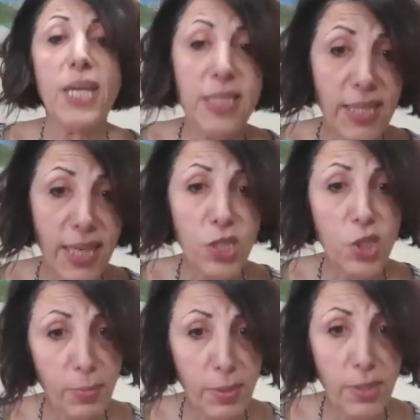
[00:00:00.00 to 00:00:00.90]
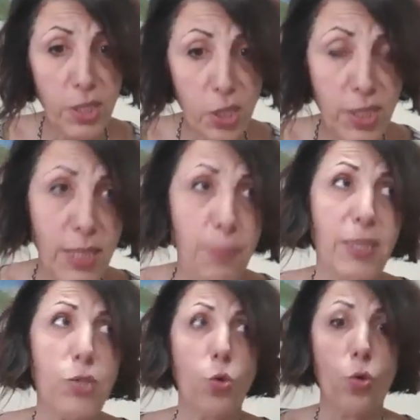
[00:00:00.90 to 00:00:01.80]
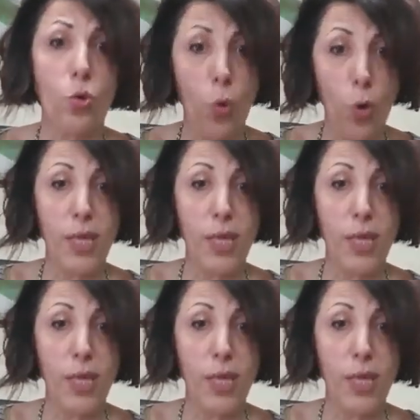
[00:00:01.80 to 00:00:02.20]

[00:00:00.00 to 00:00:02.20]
On the second generation SIMPLEX, your coil